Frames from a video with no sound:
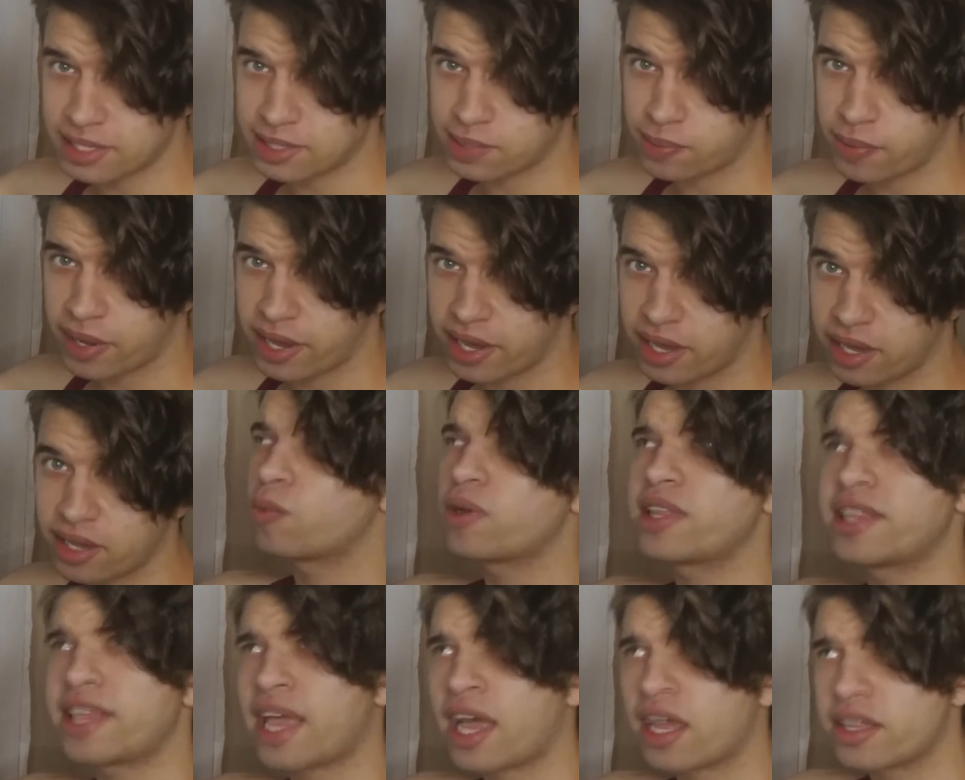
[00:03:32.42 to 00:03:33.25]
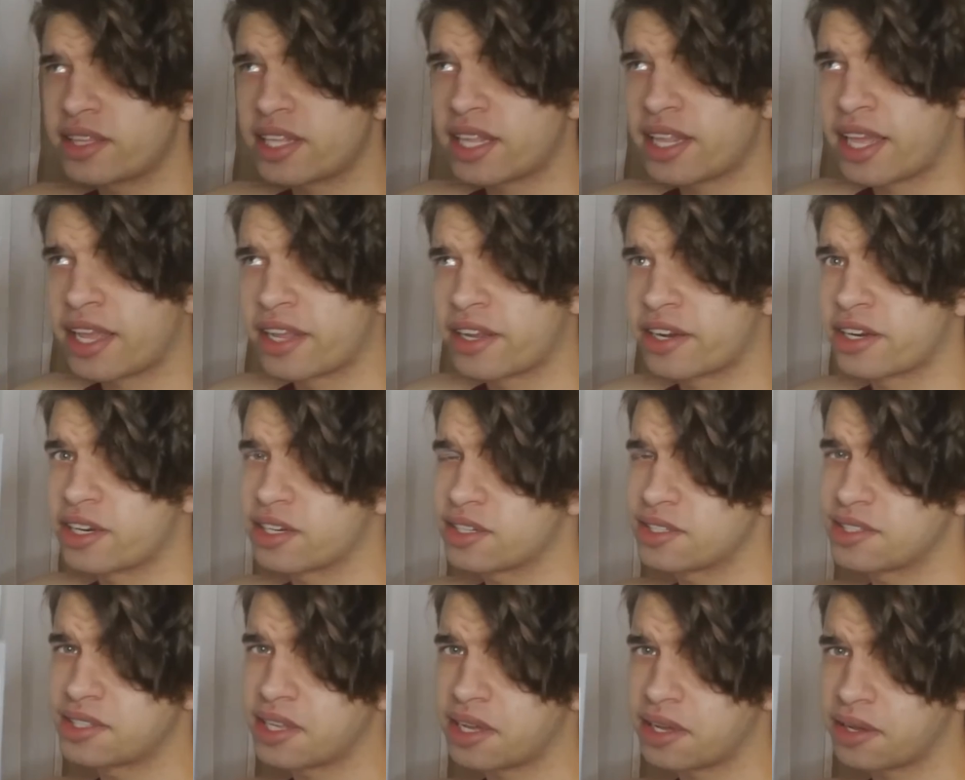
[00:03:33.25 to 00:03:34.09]
this way without the letter.
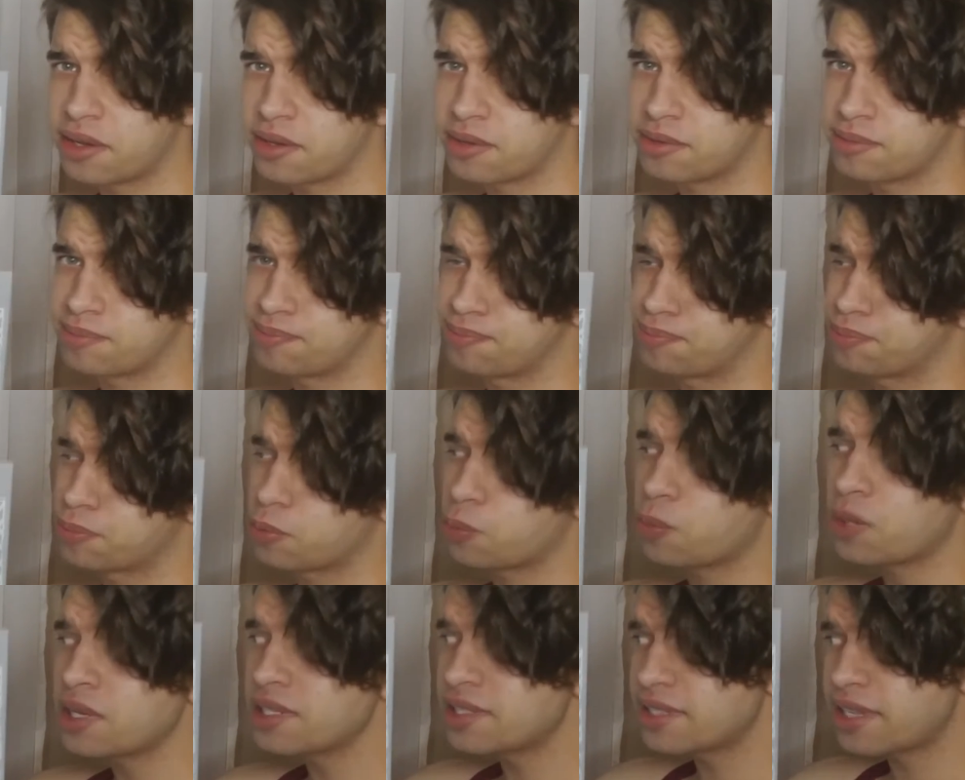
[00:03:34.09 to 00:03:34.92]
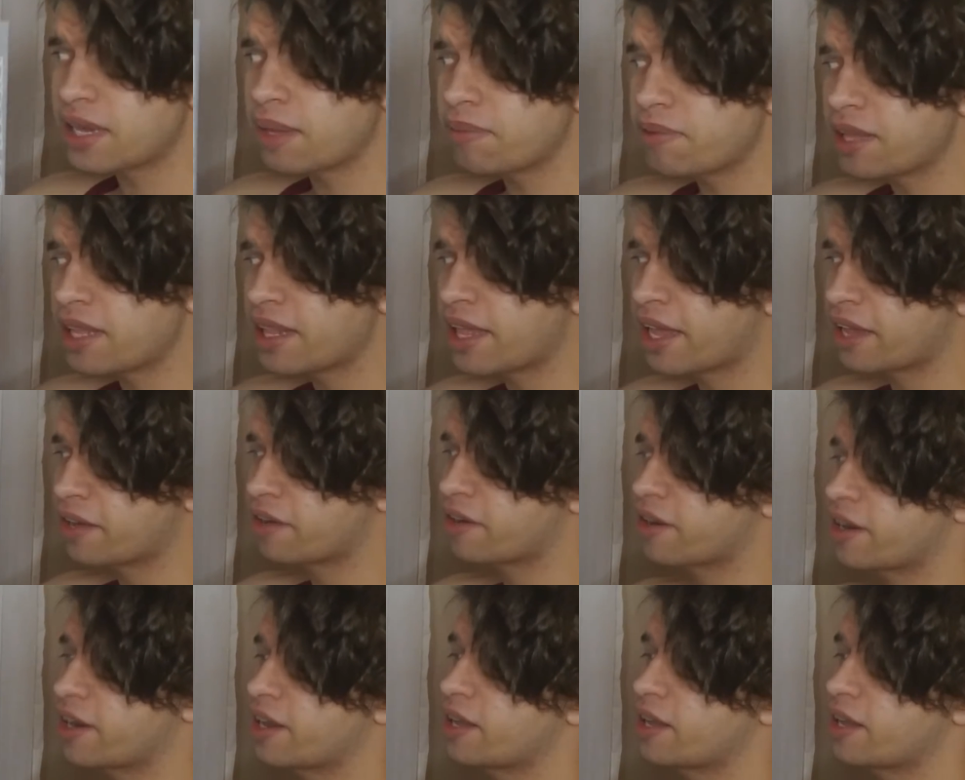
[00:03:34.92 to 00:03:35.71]
So we'll skip the letter,